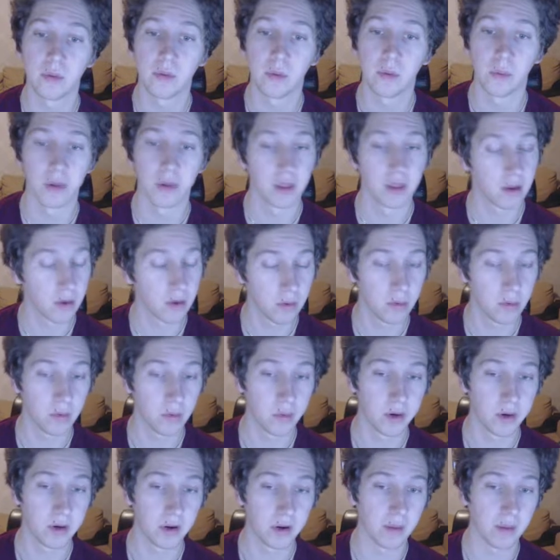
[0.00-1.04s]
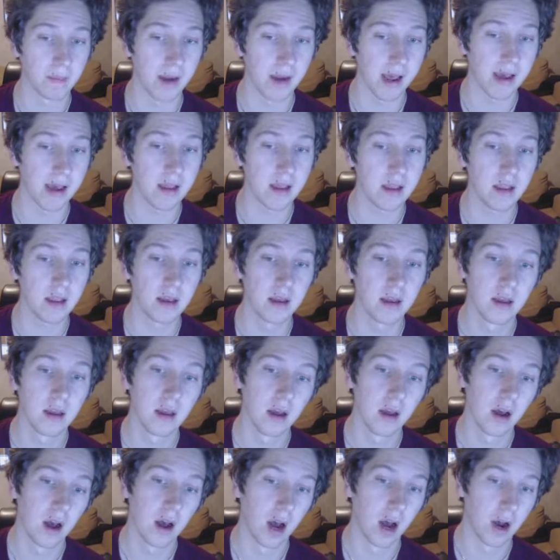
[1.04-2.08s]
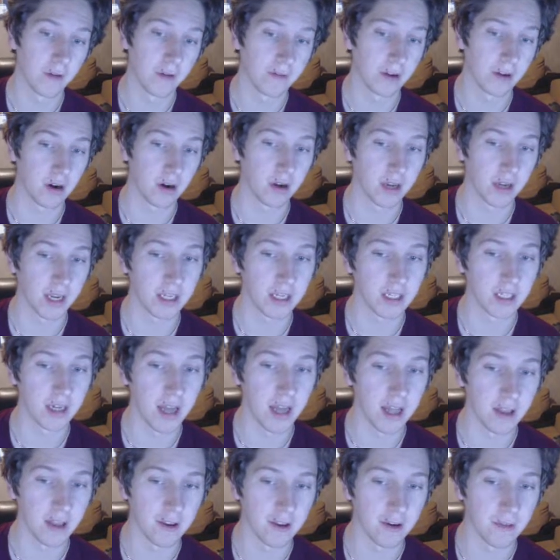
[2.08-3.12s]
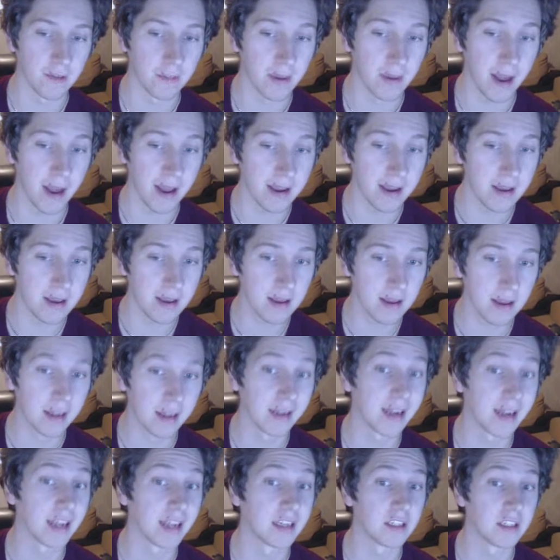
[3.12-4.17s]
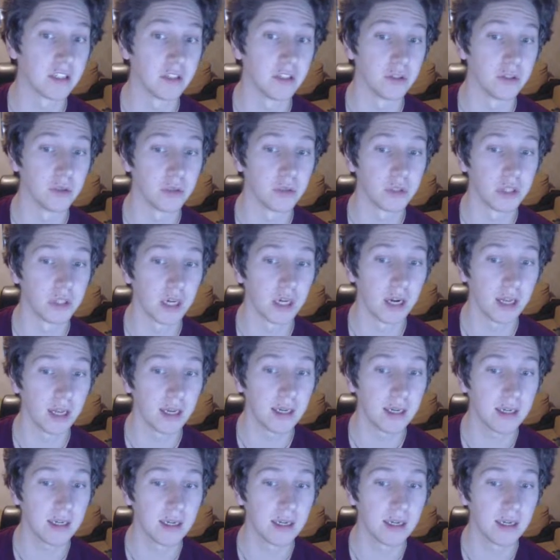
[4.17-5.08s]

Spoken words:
windows where you can play it. After a location enter play, and that's usually